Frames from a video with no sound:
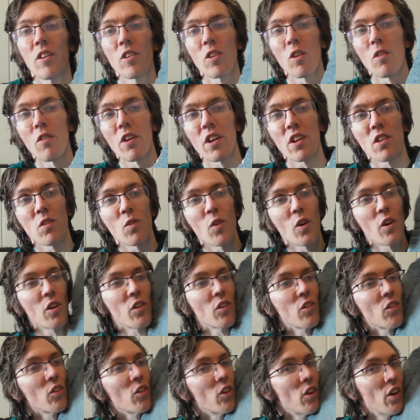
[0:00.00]
that's what.
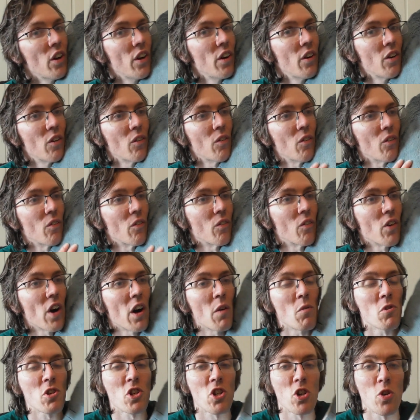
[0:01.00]

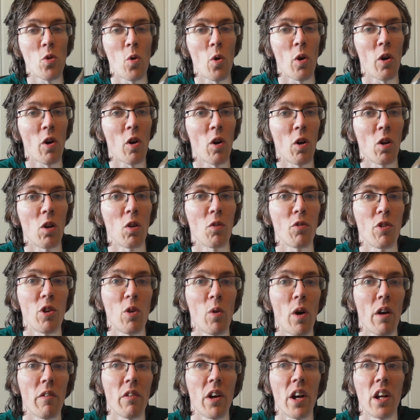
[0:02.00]
I'm sure all of
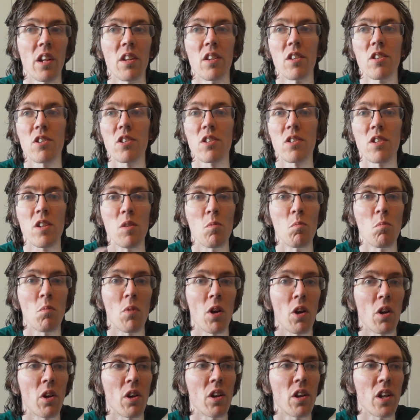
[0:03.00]
you have had
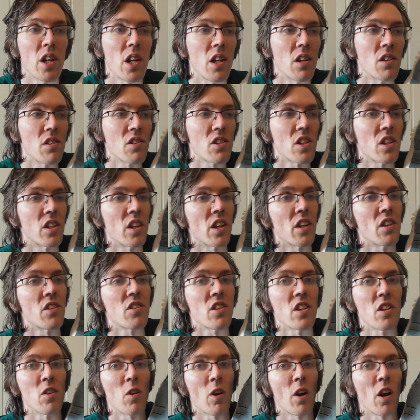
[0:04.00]
similar
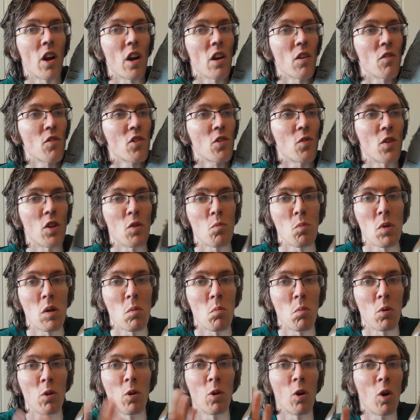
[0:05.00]
incidents in your lives with
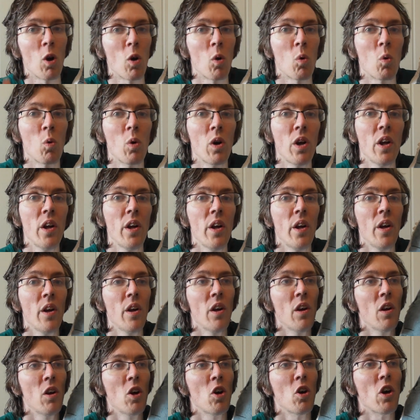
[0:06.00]
people you love.
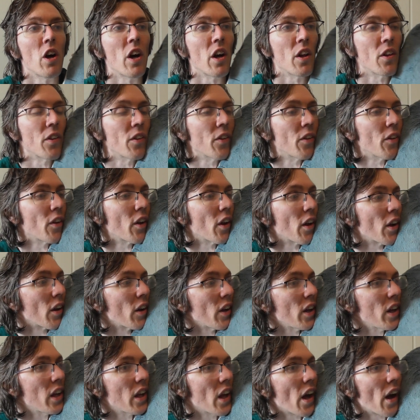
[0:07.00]
And
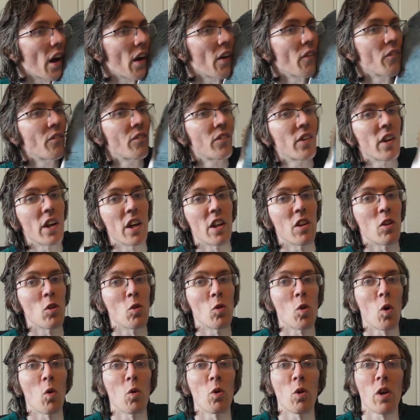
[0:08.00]
yeah, and you
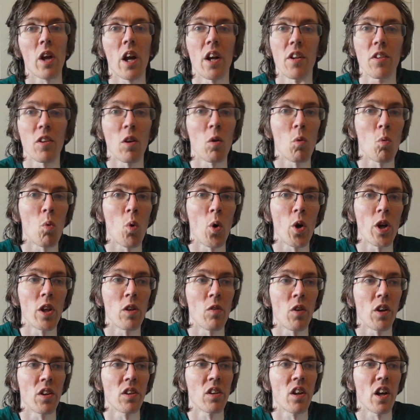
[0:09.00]
know you can't
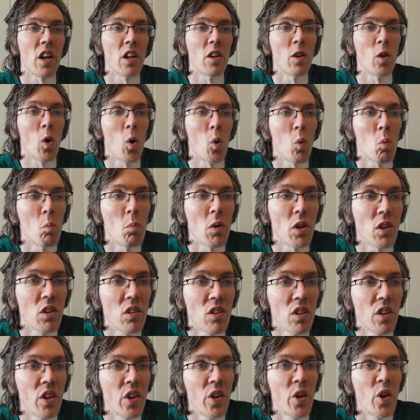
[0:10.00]
avoid what I know,
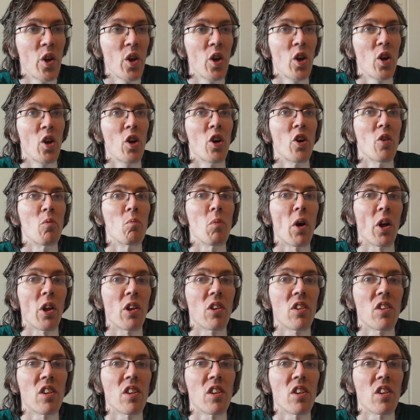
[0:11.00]
but I